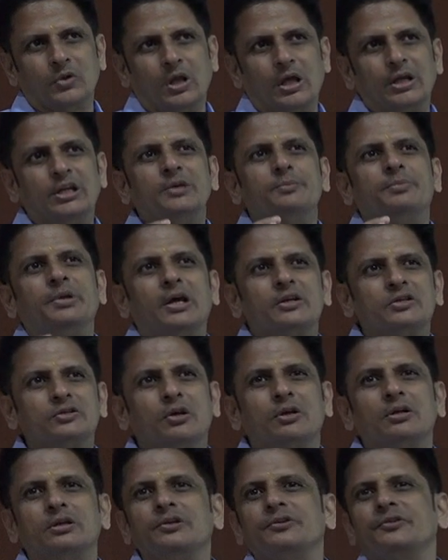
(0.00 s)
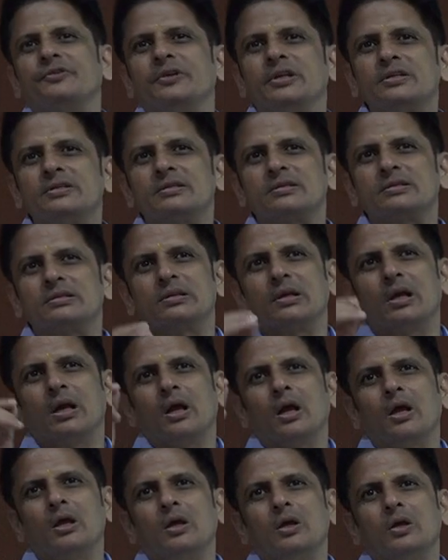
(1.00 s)
rebrush or refresh
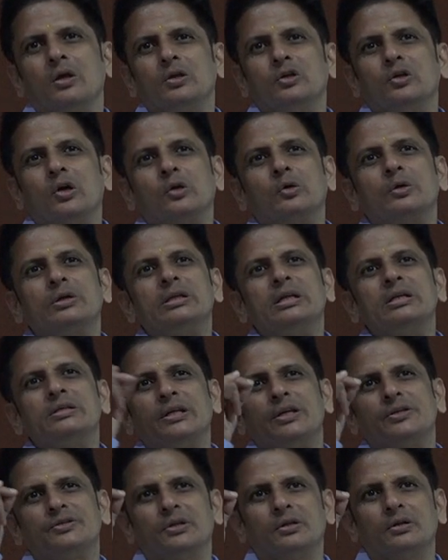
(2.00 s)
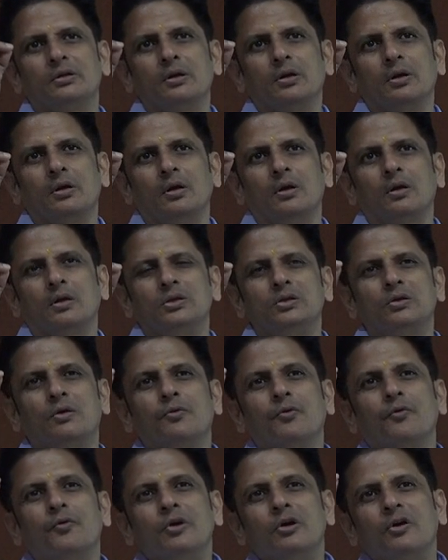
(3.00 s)
your orientation,
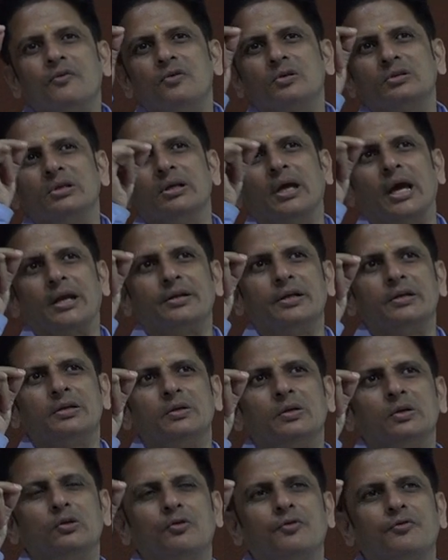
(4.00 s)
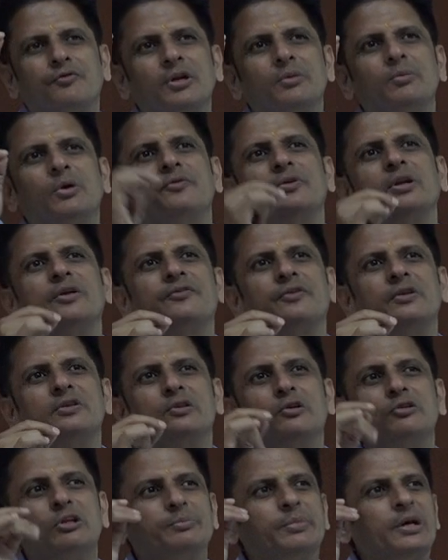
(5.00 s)
your way of looking at it, your frame of reference
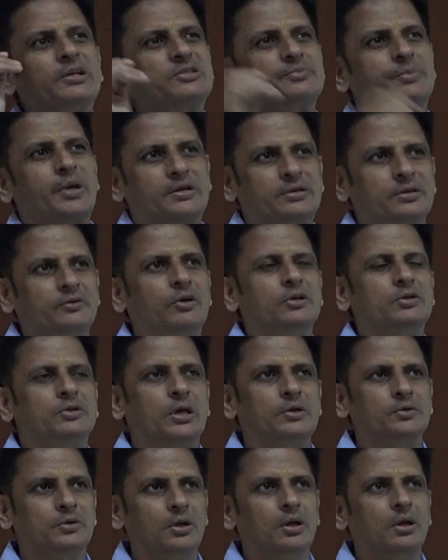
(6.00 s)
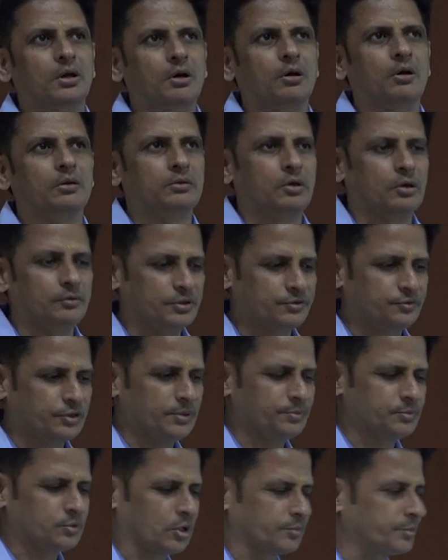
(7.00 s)
or your perspective on the
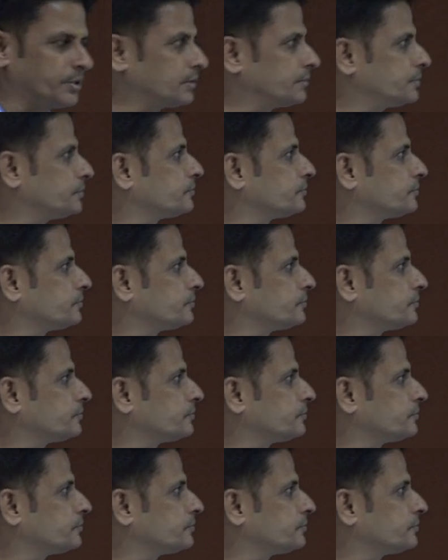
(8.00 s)
same topic.